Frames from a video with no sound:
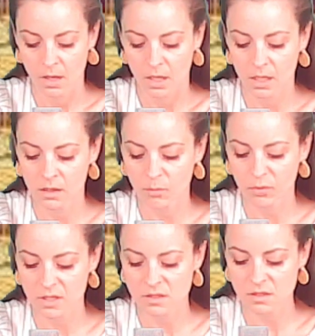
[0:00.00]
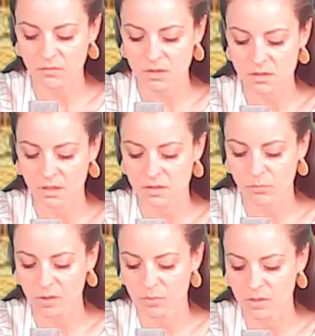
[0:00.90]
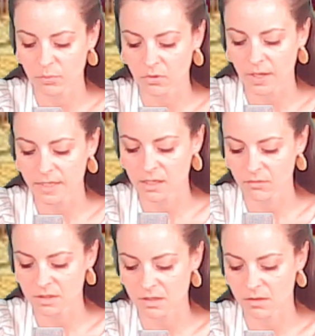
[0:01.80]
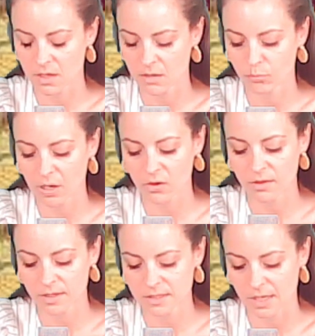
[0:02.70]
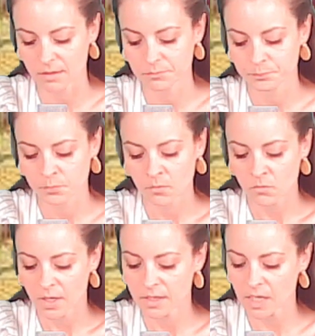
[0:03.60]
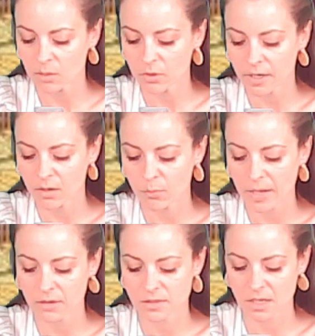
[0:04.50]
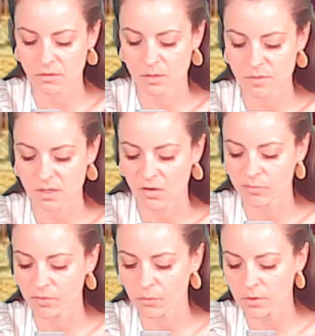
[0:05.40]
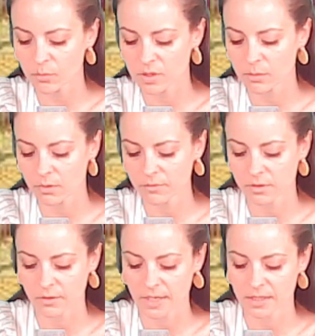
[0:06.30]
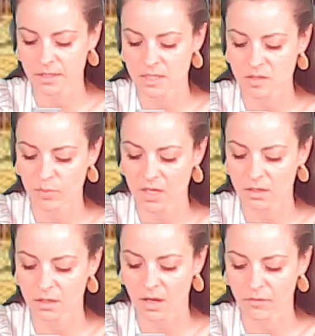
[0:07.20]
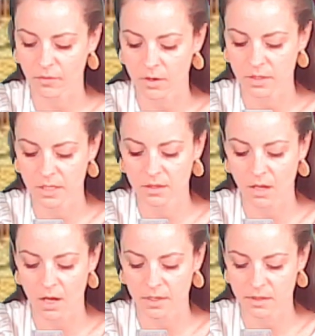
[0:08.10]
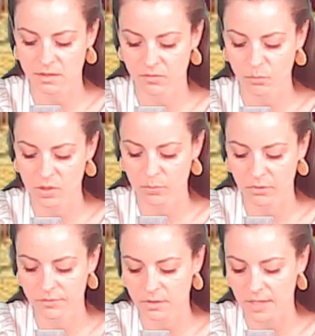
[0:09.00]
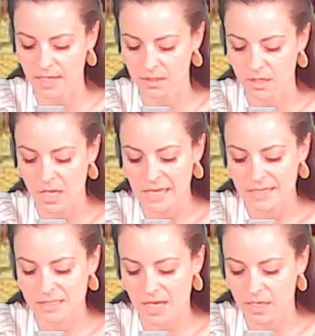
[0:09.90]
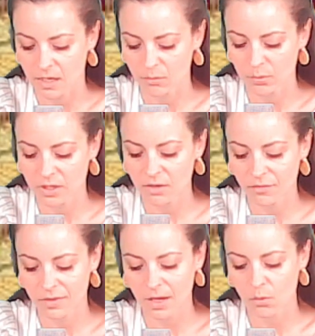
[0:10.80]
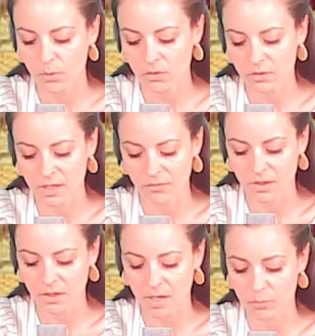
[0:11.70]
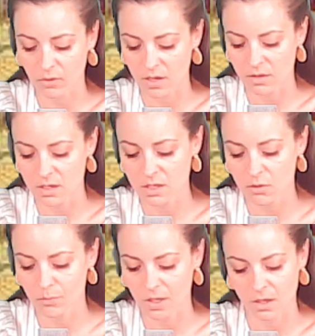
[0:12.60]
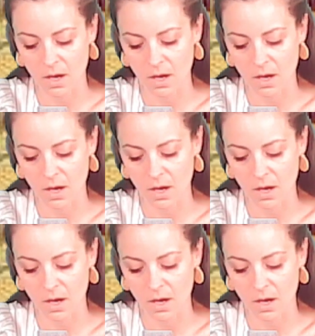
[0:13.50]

In the presence of the sons of my people, I give it to thee. Bury thy dead. And Abraham bowed down himself before the people of the land, and he spake unto Ephron in the audience of the people of the land, saying, But if thou wilt give it, I pray thee, hear me.